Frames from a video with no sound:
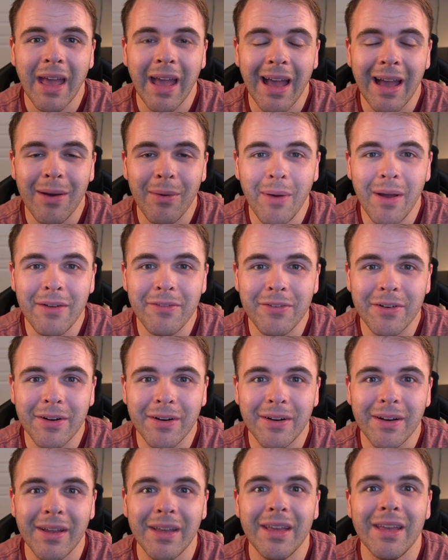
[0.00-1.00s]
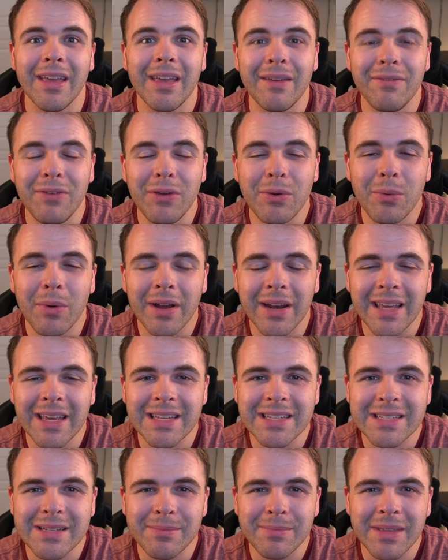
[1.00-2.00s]
However, if you want to
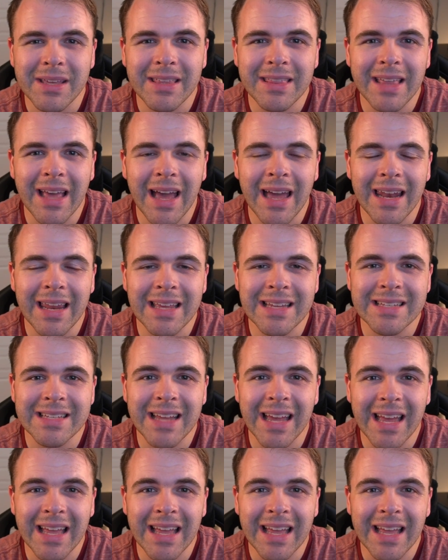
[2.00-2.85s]
get something that is